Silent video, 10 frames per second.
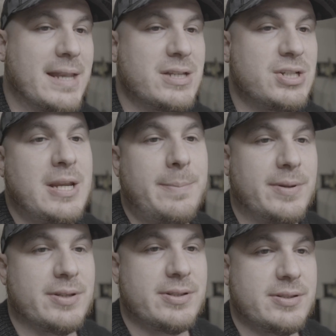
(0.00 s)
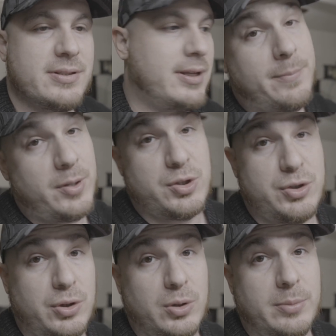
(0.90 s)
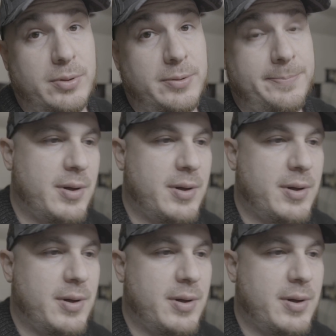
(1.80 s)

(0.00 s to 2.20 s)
and cheapest, plus durable.